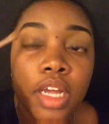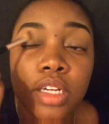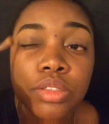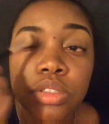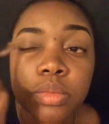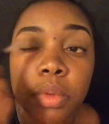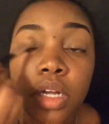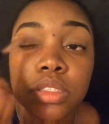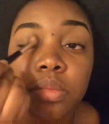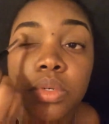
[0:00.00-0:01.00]
natural as
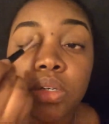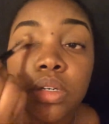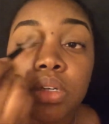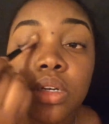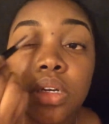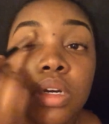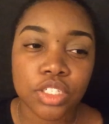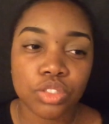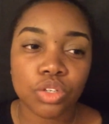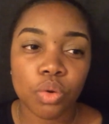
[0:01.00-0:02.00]
possible,
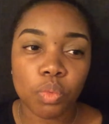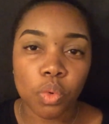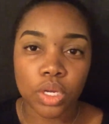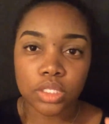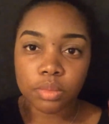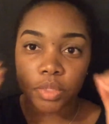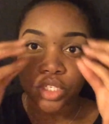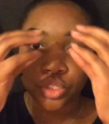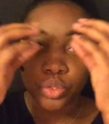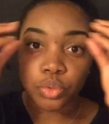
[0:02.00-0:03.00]
but you don't want to be
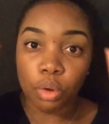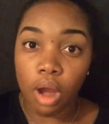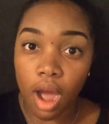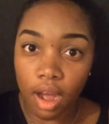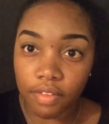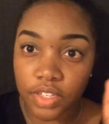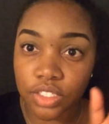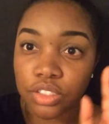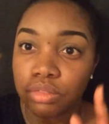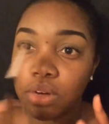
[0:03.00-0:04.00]
too
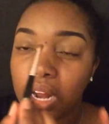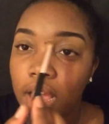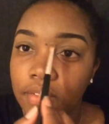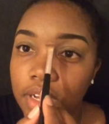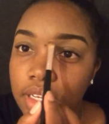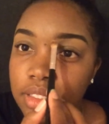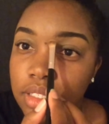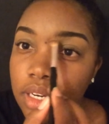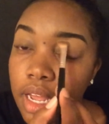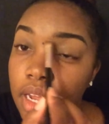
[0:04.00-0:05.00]
obvious. You want to have it as
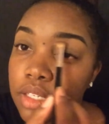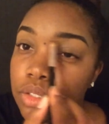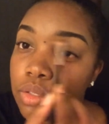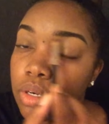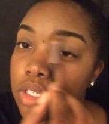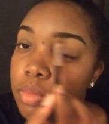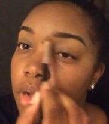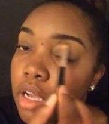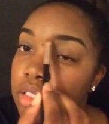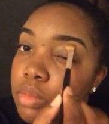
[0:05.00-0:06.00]
natural as
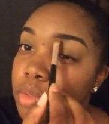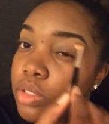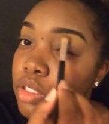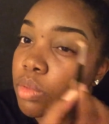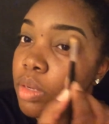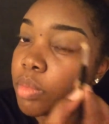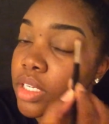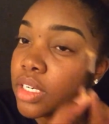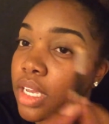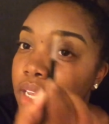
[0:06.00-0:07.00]
possible. You want to
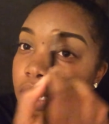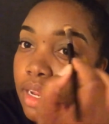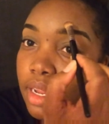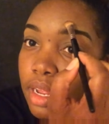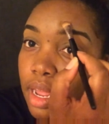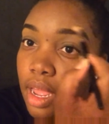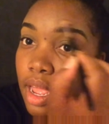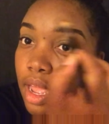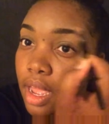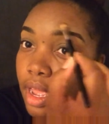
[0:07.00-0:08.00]
blend it in
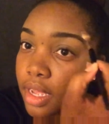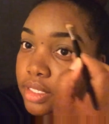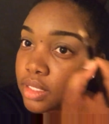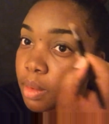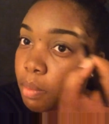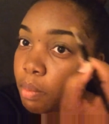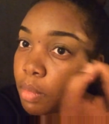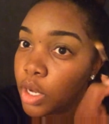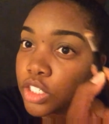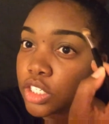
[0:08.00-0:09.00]
as
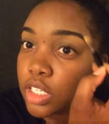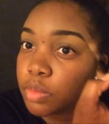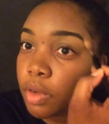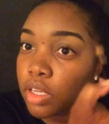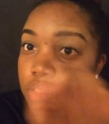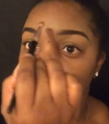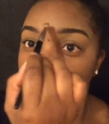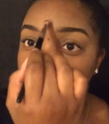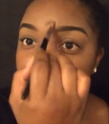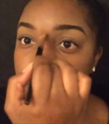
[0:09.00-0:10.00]
much as
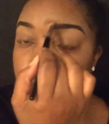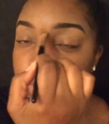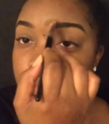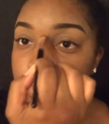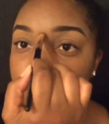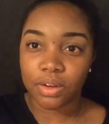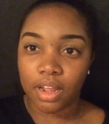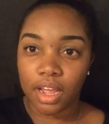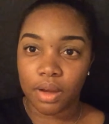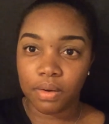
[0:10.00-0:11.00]
possible. So
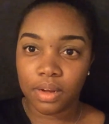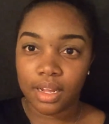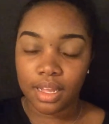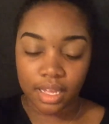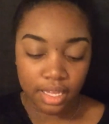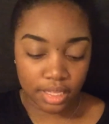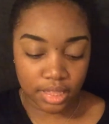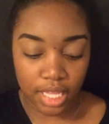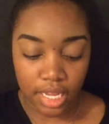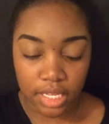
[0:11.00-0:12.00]
now
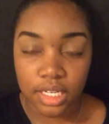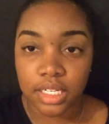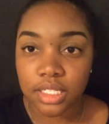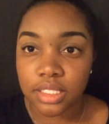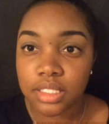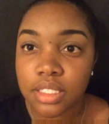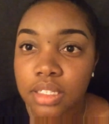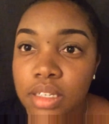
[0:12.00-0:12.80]
that it is